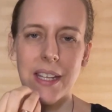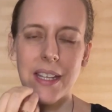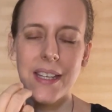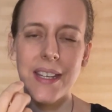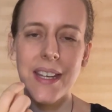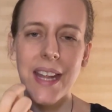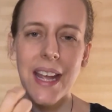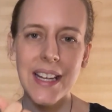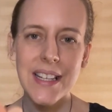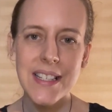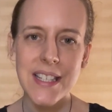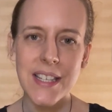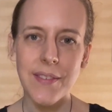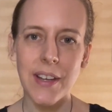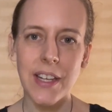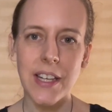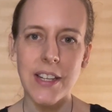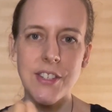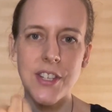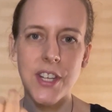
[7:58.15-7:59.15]
negative
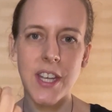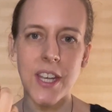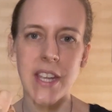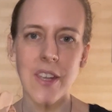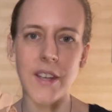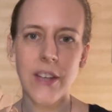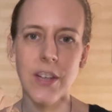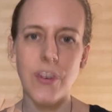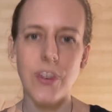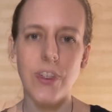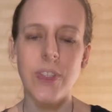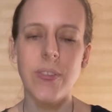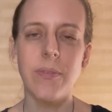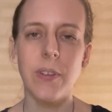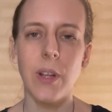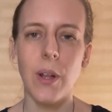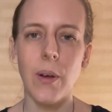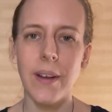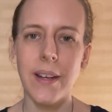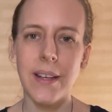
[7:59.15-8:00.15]
energy just
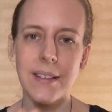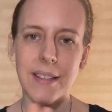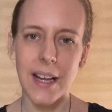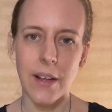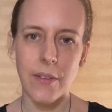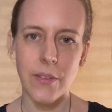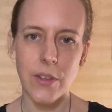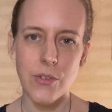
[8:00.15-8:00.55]
flowing down